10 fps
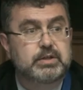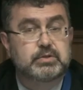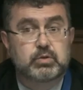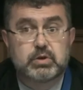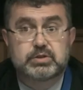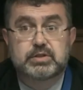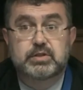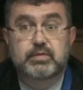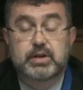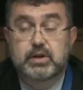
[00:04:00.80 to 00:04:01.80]
the sources
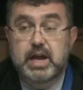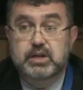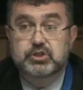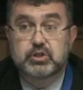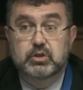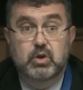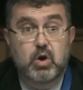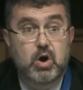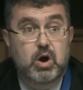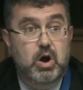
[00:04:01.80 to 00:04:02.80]
of international
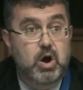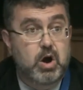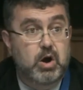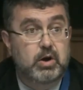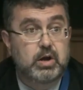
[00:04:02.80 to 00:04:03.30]
law are.